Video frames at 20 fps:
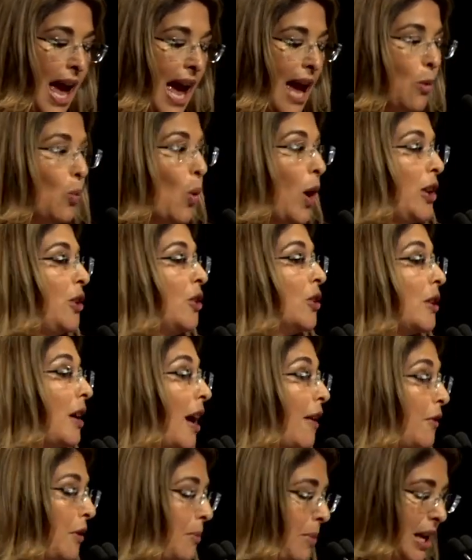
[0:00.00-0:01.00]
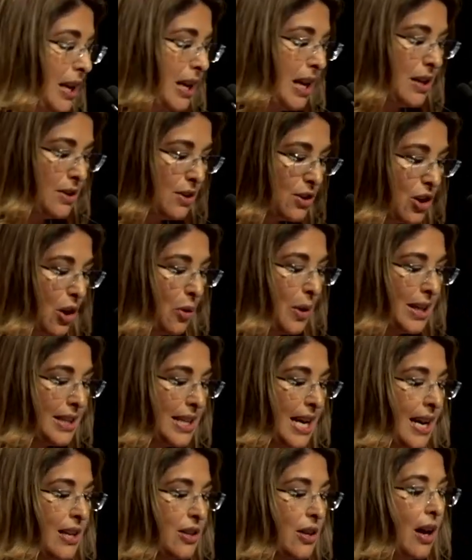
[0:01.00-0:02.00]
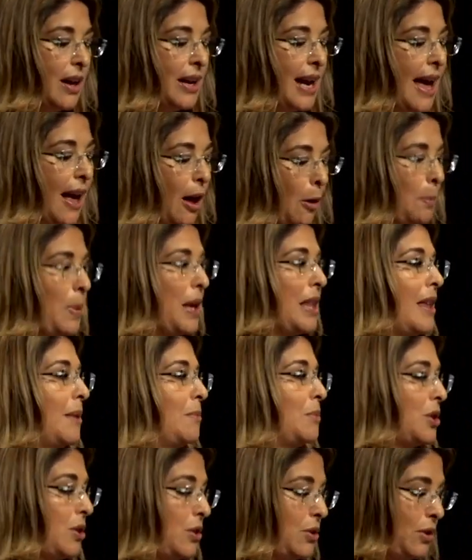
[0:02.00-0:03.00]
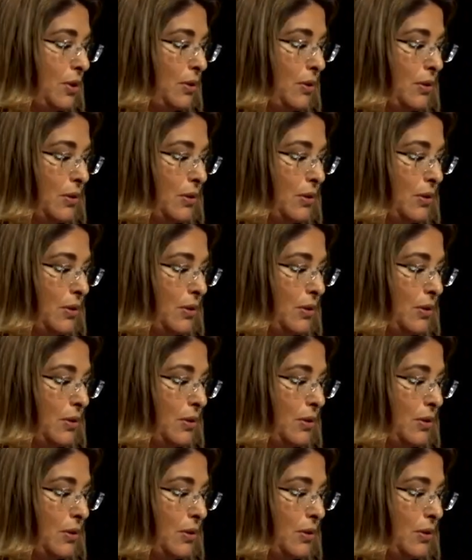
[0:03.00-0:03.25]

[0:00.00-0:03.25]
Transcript: and what your government is so intent on helping them to do.